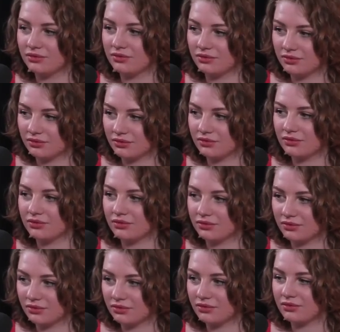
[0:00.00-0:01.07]

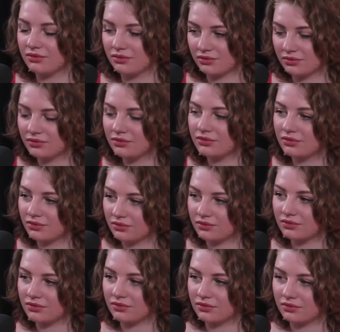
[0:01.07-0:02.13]

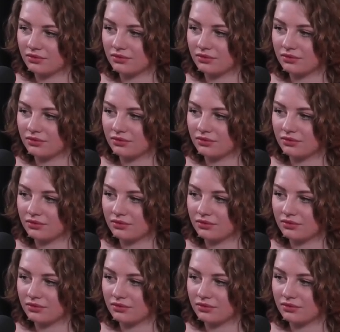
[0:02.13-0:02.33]
The person shown says nothing.